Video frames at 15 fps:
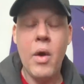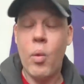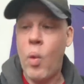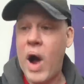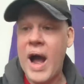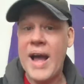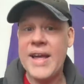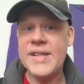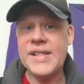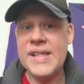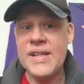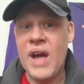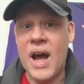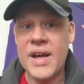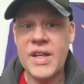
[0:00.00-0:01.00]
Why is
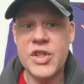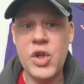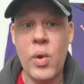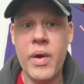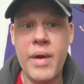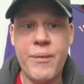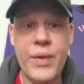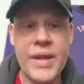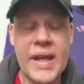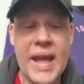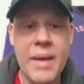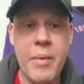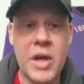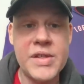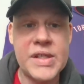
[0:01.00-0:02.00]
he not showing up for the
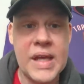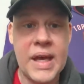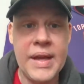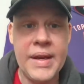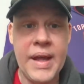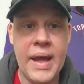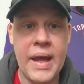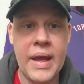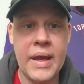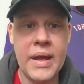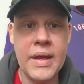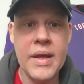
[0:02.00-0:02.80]
game on Sunday?